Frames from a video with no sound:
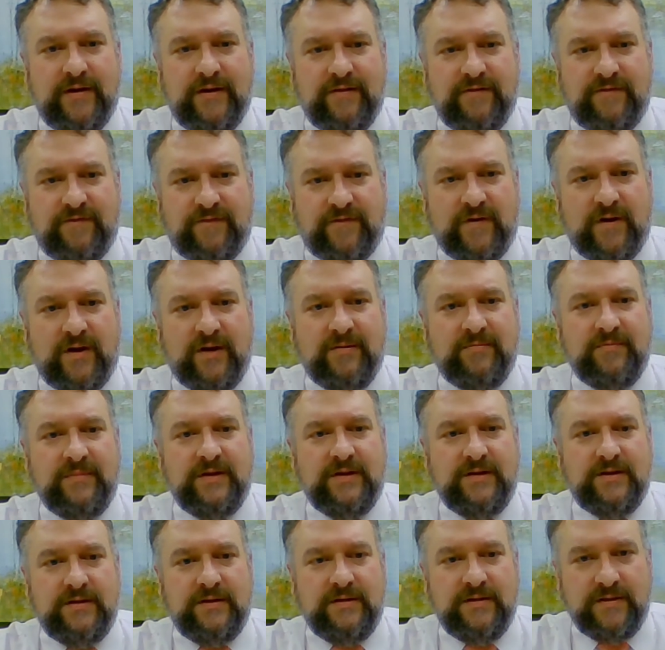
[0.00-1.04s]
from
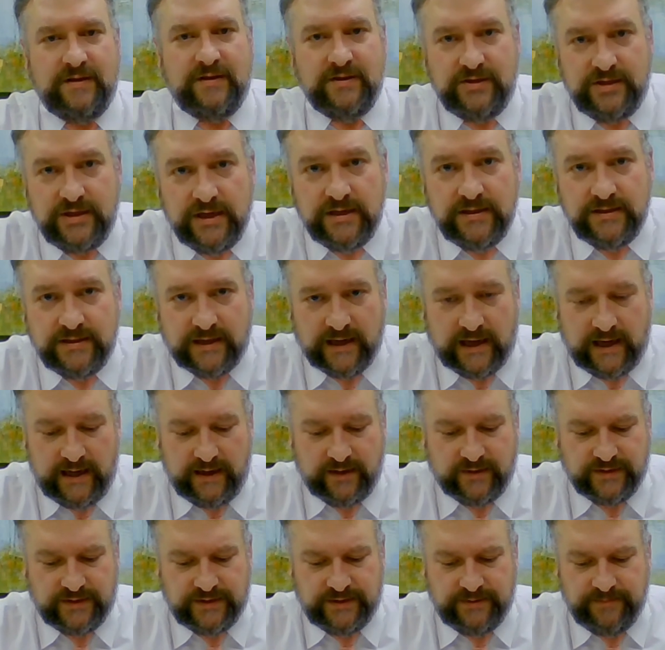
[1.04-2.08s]
the
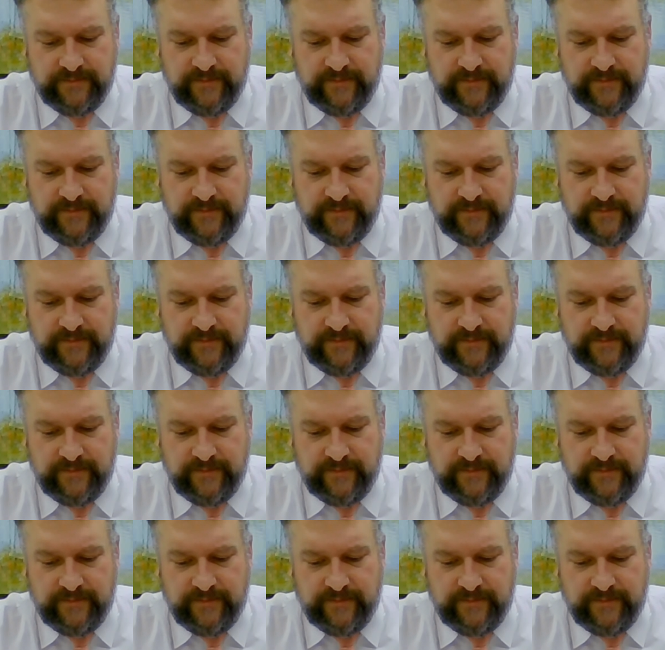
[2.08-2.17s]
Gentiles.